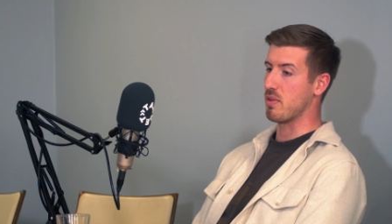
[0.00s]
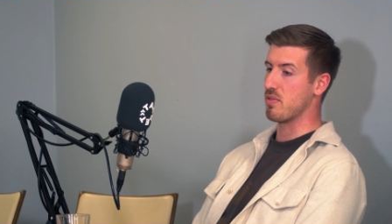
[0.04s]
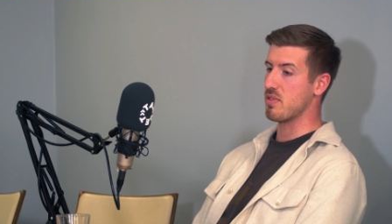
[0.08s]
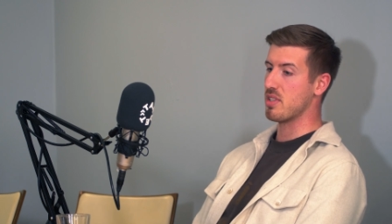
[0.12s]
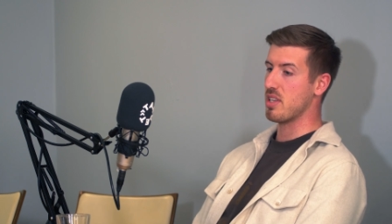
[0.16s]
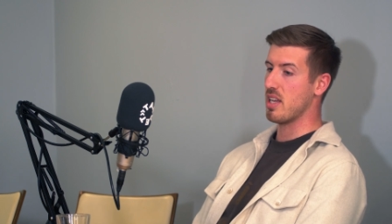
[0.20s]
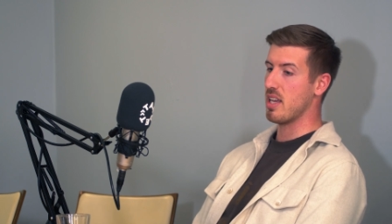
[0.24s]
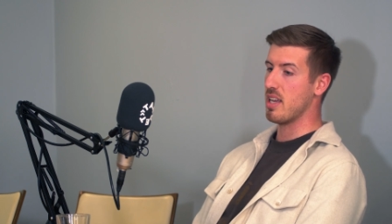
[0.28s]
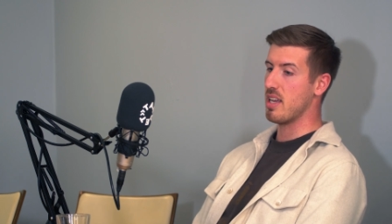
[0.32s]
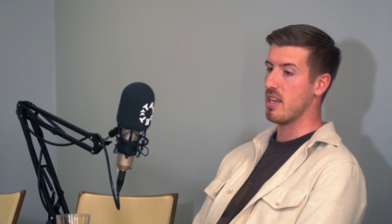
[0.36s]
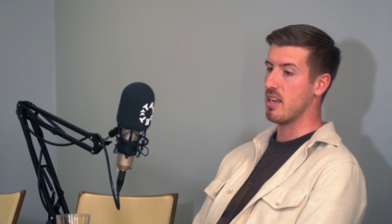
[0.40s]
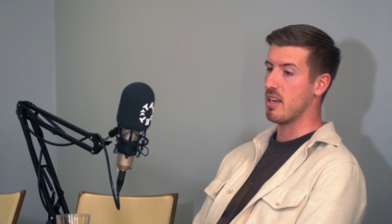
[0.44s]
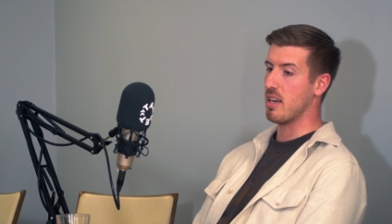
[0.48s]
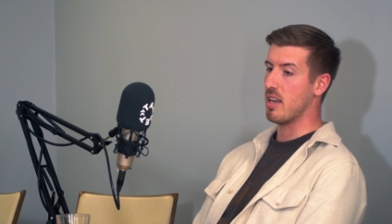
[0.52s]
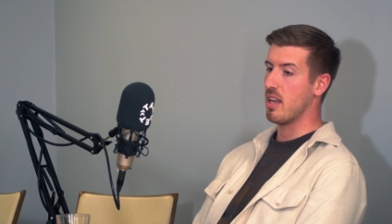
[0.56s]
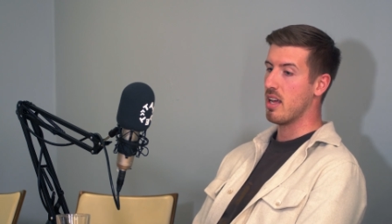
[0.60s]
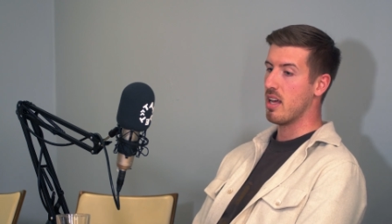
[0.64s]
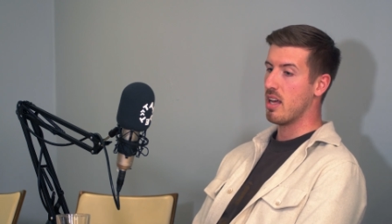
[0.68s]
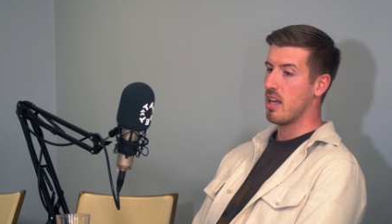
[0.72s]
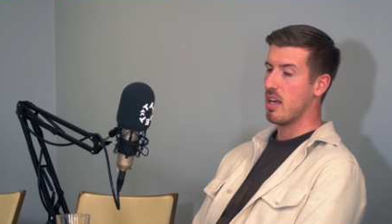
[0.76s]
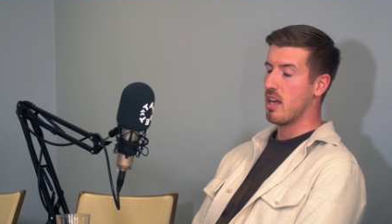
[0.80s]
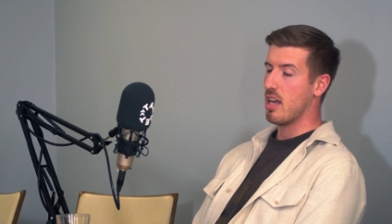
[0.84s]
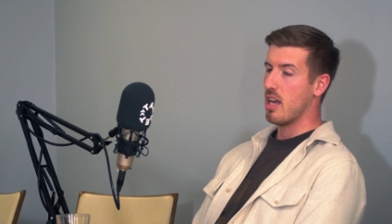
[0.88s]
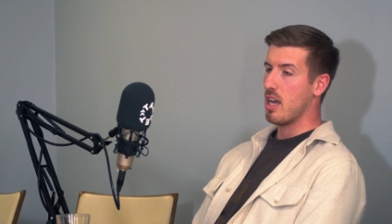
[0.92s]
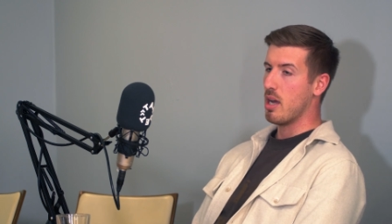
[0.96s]
we've
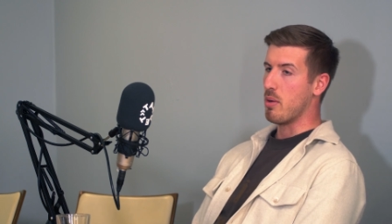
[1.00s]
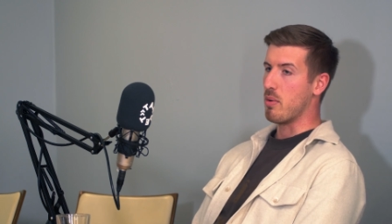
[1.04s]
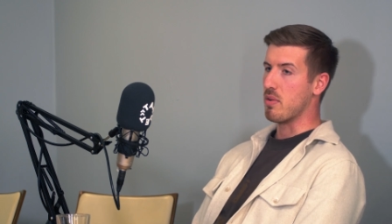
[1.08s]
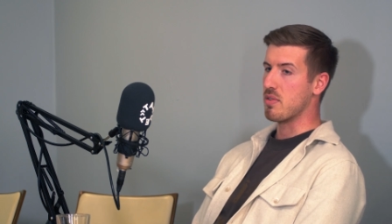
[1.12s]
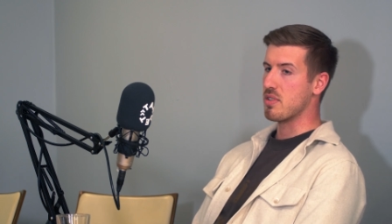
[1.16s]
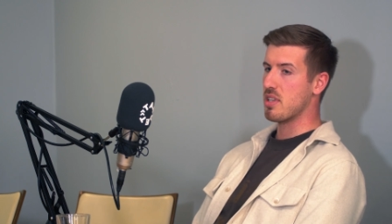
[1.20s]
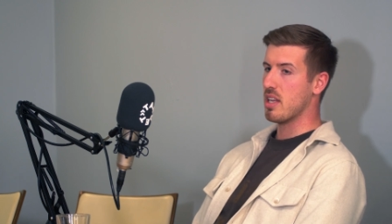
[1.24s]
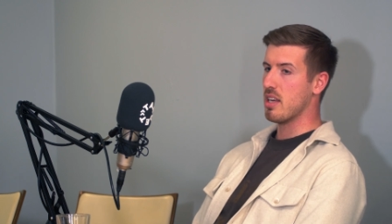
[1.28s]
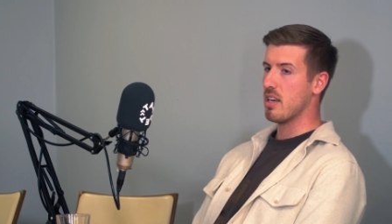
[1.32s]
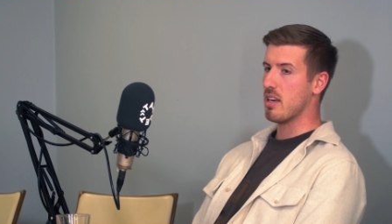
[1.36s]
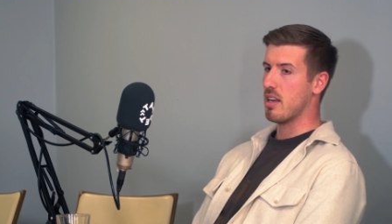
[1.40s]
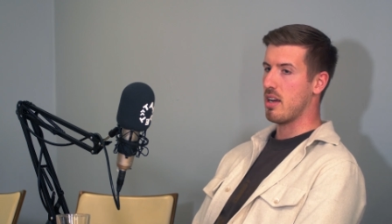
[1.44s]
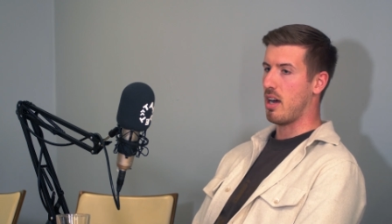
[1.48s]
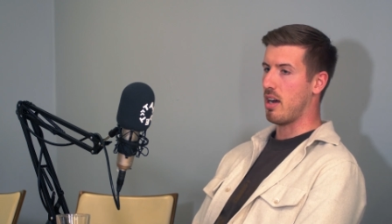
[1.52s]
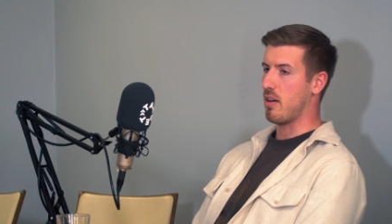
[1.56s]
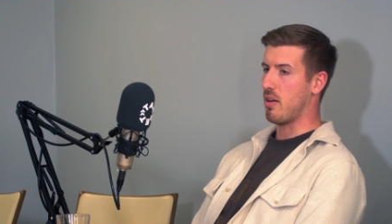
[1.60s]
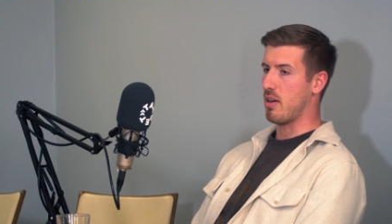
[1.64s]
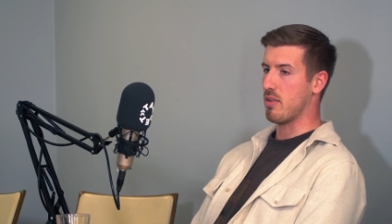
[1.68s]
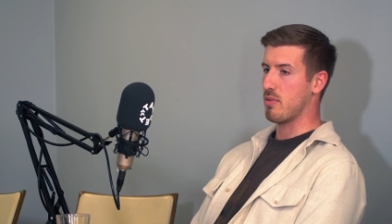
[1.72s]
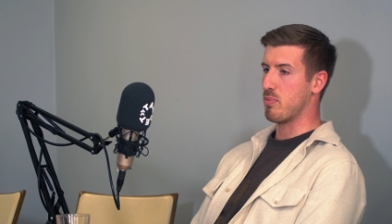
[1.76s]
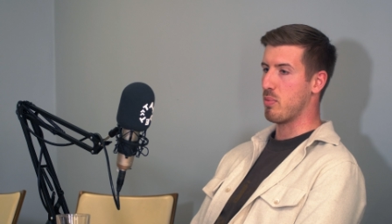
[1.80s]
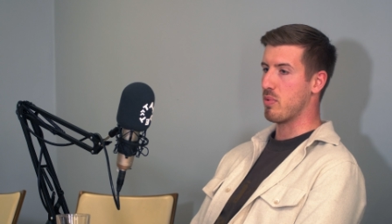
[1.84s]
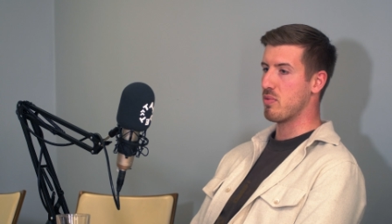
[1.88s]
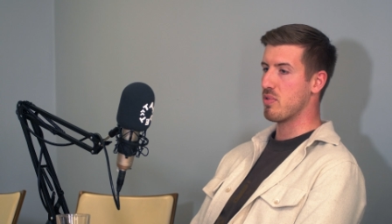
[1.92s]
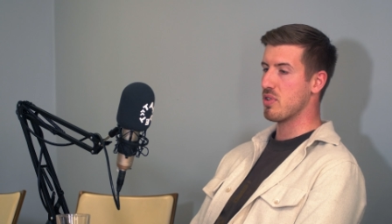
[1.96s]

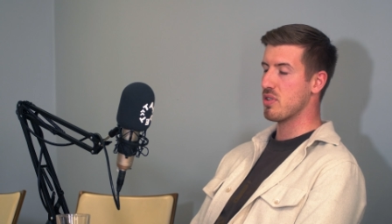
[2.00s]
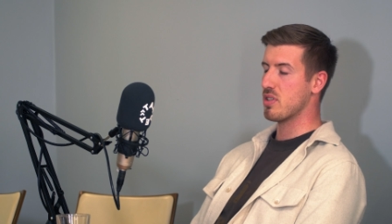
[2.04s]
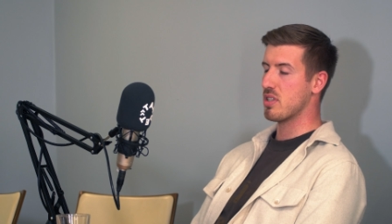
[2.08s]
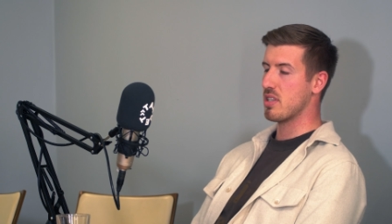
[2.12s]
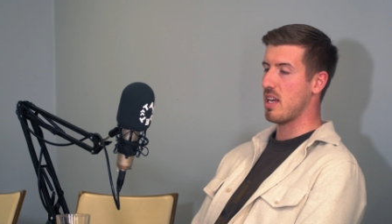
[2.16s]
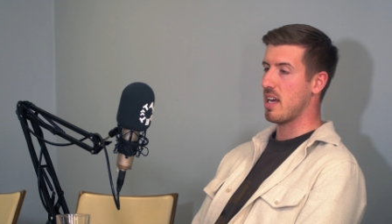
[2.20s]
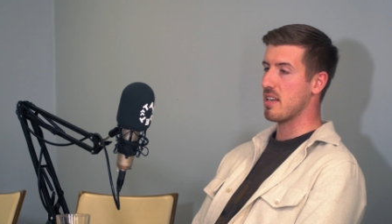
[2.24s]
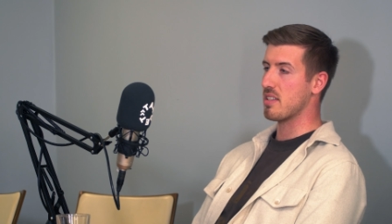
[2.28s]
just